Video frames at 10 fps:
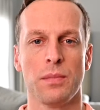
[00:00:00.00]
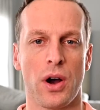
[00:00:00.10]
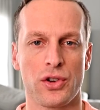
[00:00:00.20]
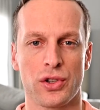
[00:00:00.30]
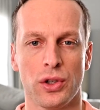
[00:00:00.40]

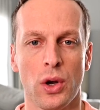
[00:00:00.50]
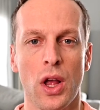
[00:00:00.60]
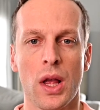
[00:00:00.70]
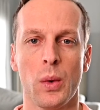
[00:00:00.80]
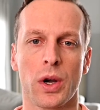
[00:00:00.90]
module,
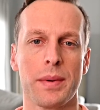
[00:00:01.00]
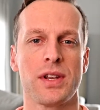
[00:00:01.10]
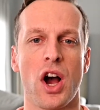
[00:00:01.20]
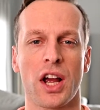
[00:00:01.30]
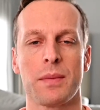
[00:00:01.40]
we're gonna be
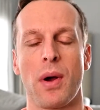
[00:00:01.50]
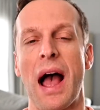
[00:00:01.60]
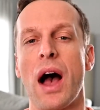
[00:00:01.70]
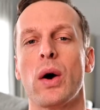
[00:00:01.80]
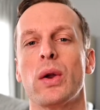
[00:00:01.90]
talking about
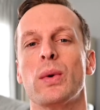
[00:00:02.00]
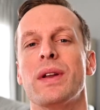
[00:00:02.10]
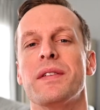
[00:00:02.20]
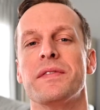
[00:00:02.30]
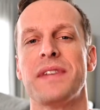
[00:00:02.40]
how to
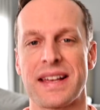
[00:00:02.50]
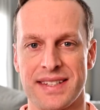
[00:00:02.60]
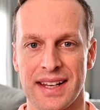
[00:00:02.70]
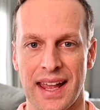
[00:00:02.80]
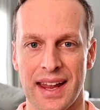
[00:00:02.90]

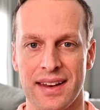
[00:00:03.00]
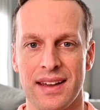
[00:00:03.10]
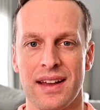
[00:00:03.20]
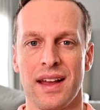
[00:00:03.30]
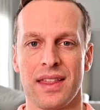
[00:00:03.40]
investigate
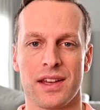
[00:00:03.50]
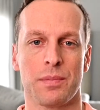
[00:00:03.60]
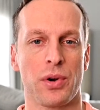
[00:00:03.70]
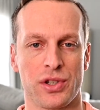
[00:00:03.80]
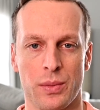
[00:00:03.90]
the
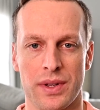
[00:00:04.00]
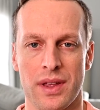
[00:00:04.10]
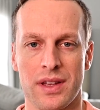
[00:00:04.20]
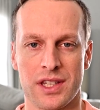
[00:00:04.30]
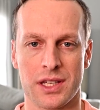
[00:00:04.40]
person
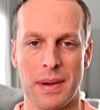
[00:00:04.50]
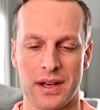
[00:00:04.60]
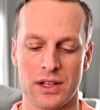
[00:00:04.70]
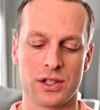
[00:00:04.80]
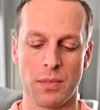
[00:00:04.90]
with a
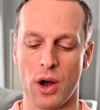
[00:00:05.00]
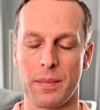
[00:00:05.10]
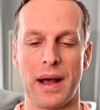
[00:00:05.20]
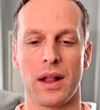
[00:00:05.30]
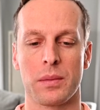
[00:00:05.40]
suspected small
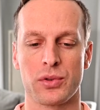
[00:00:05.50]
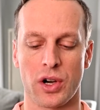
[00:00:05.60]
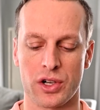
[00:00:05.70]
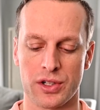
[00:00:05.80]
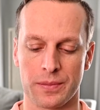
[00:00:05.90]
bowel
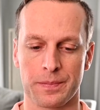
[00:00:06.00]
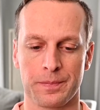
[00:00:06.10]
obstruction.